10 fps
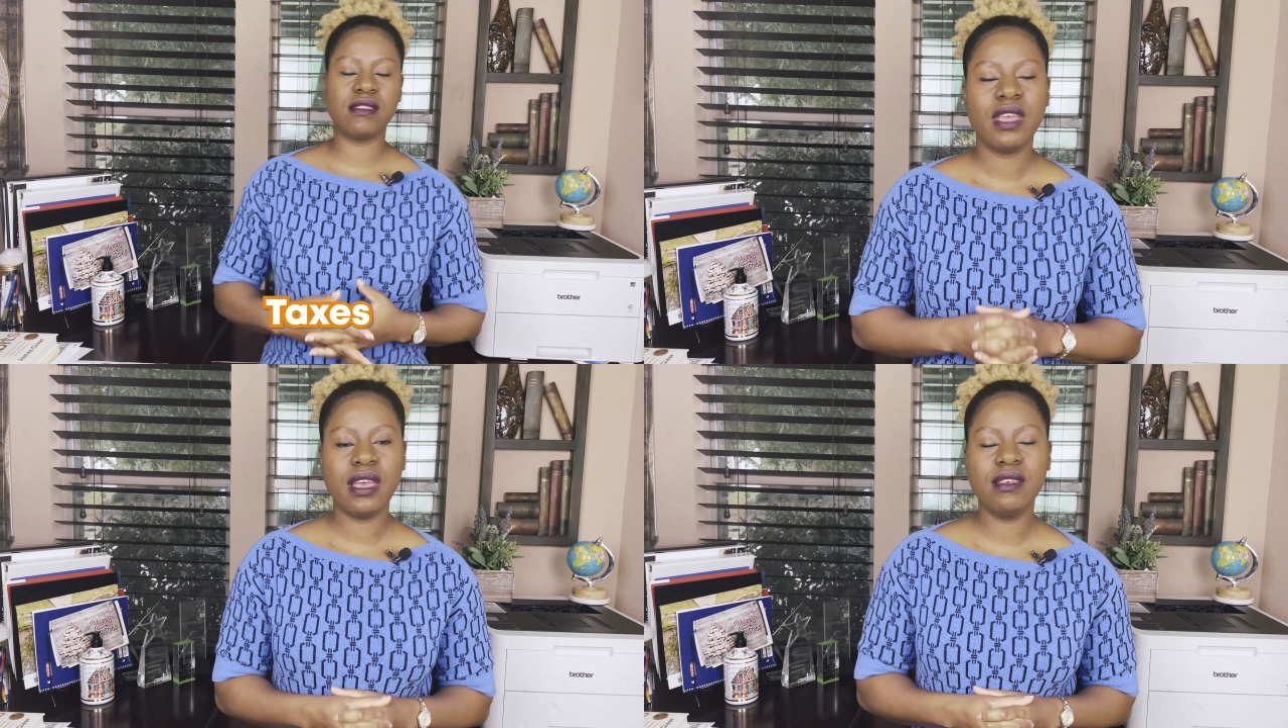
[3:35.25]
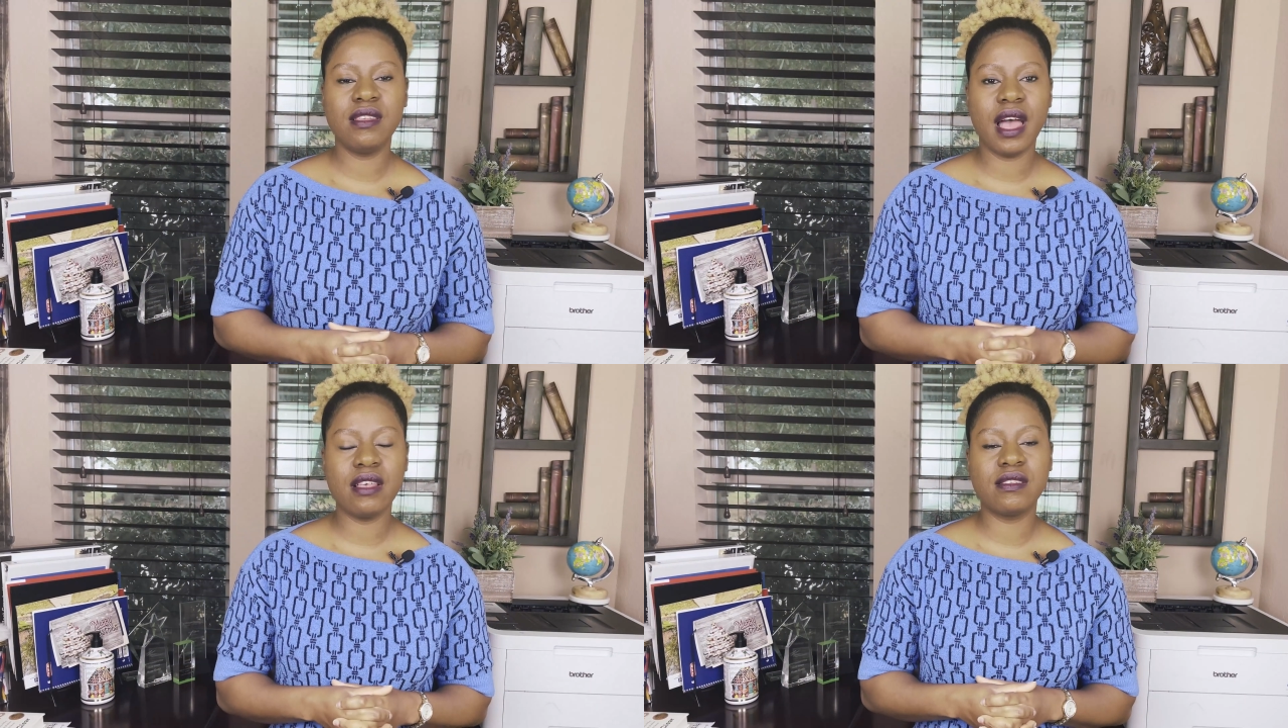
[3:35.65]

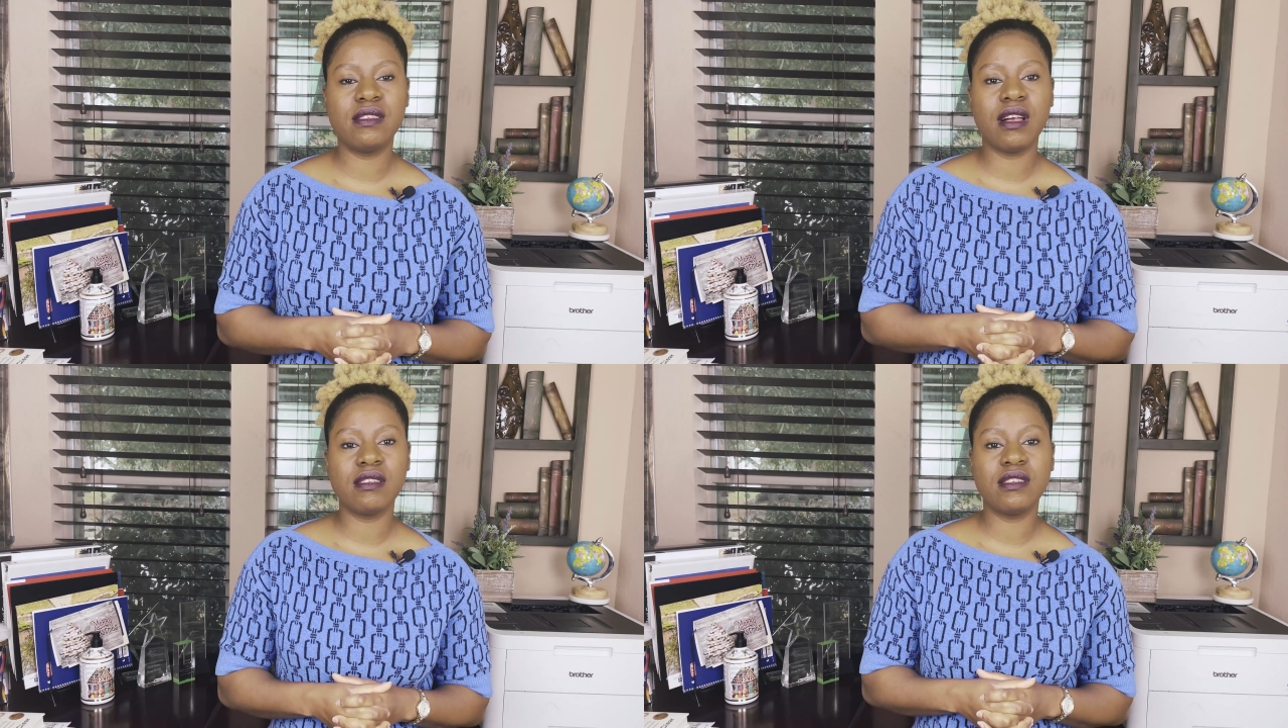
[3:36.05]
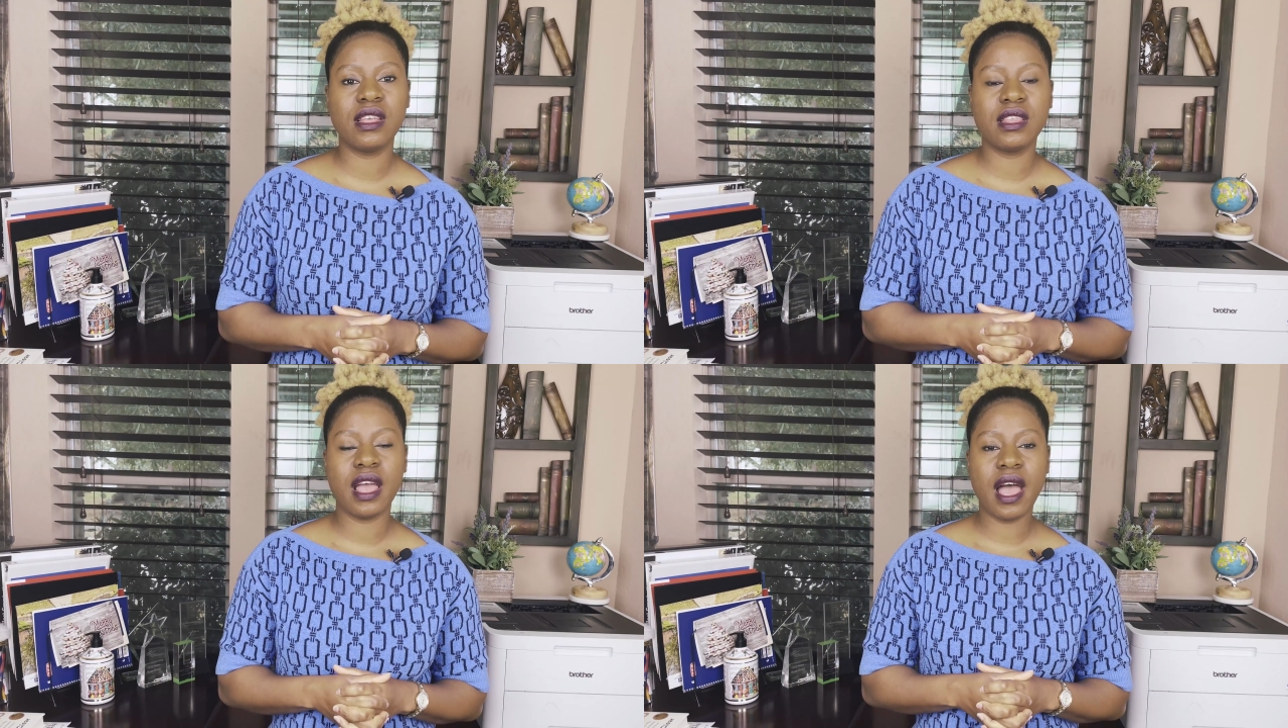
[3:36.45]
Texas
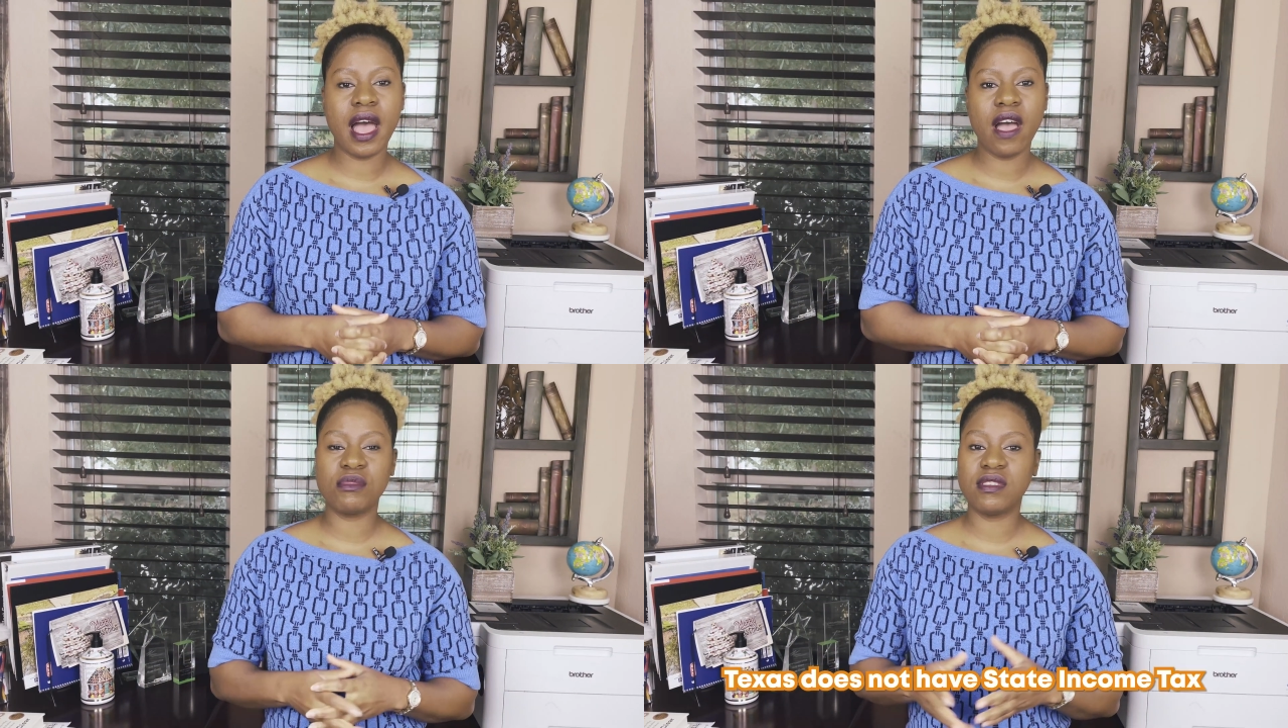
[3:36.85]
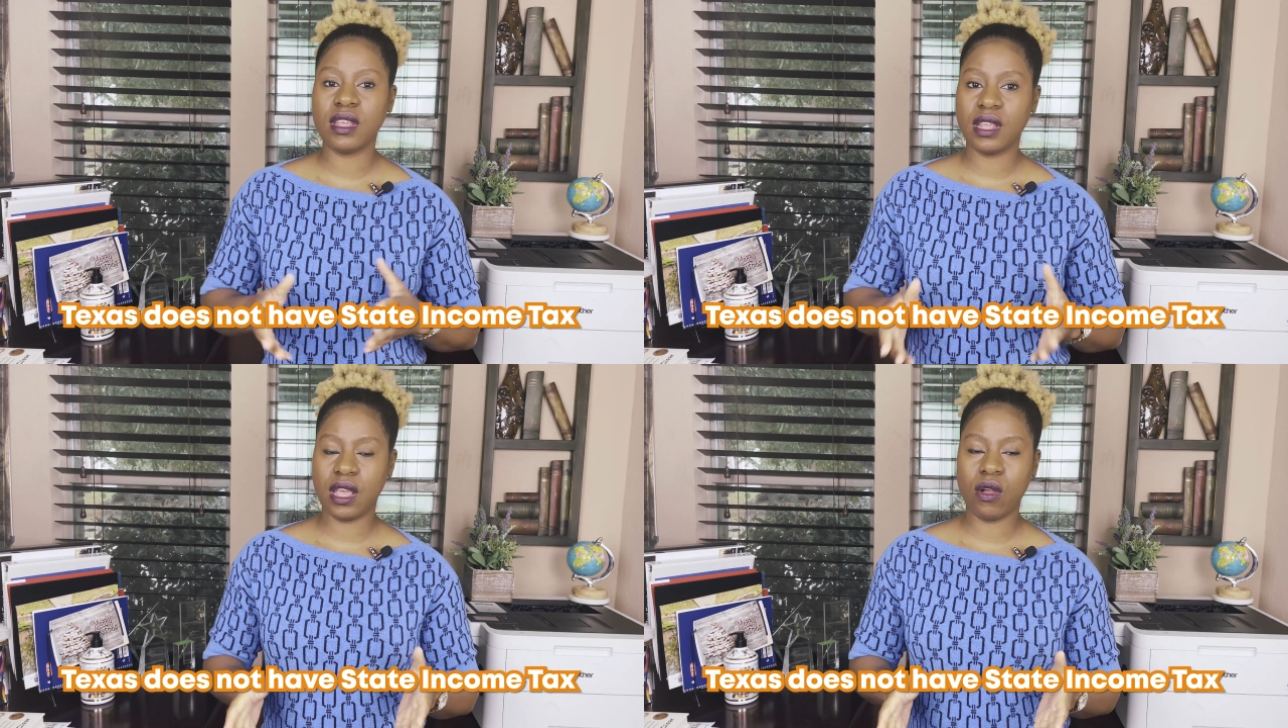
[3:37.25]
doesn't have
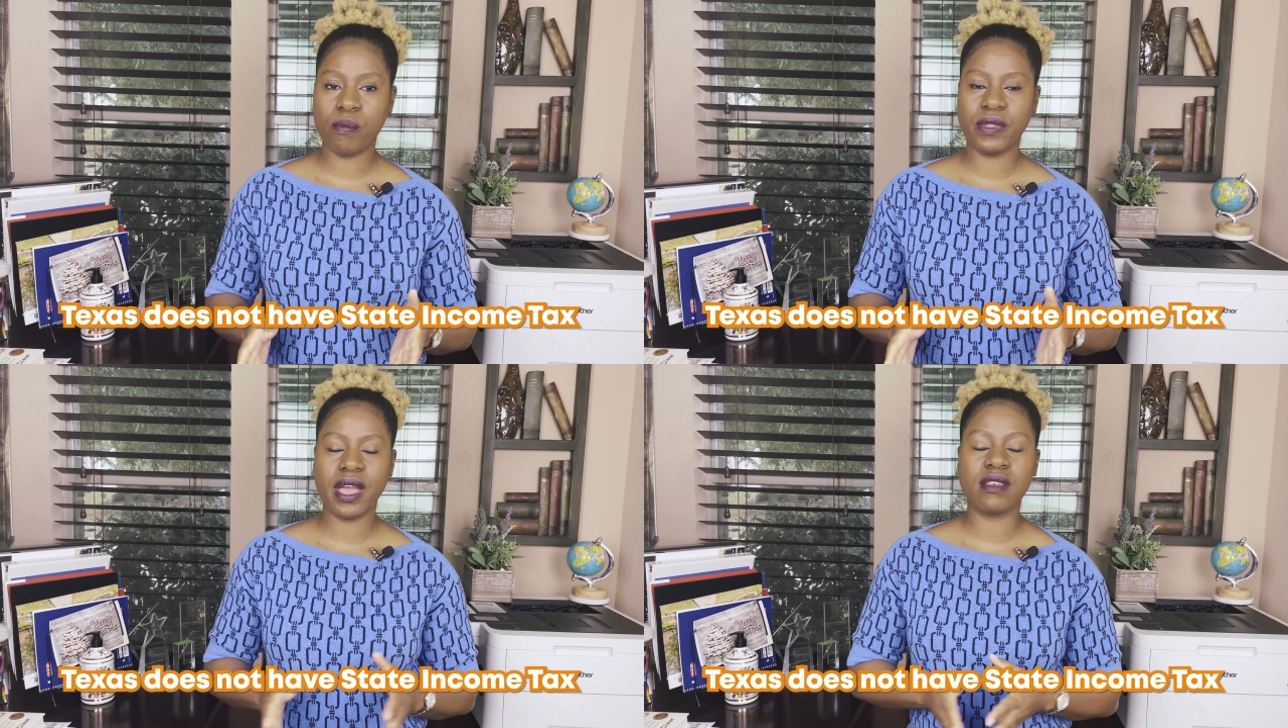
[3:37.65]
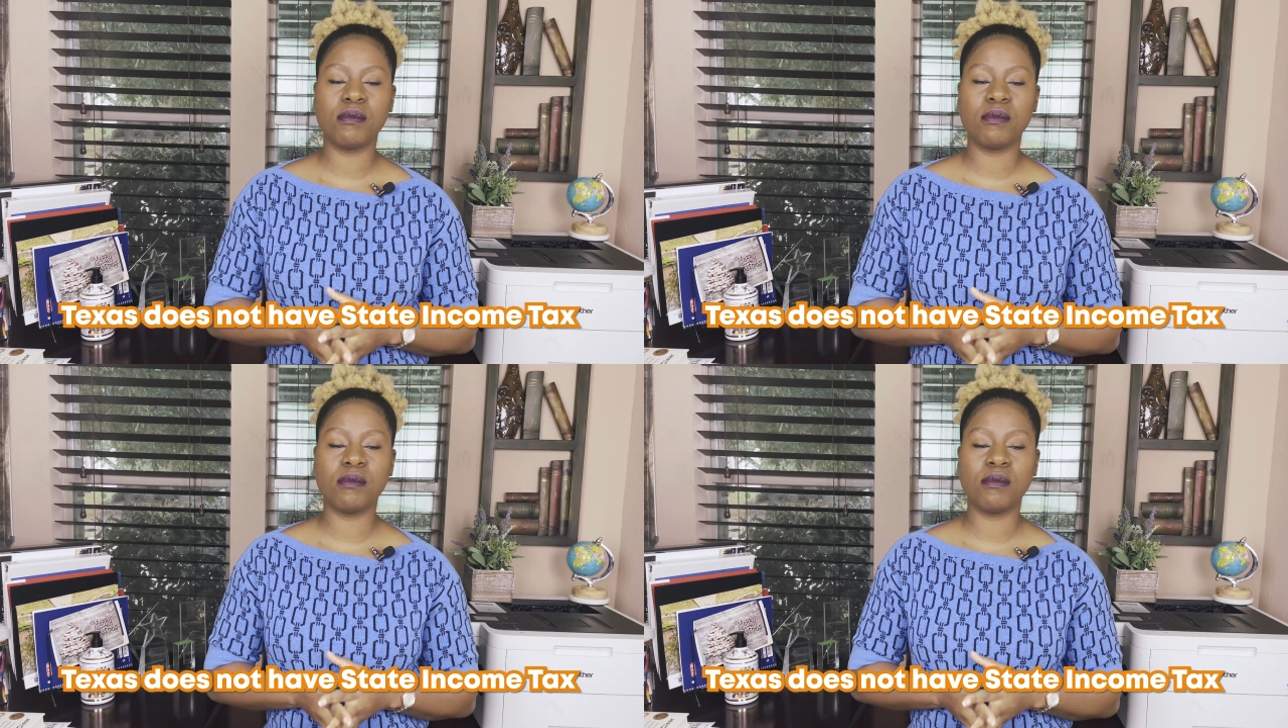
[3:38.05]
state income tax,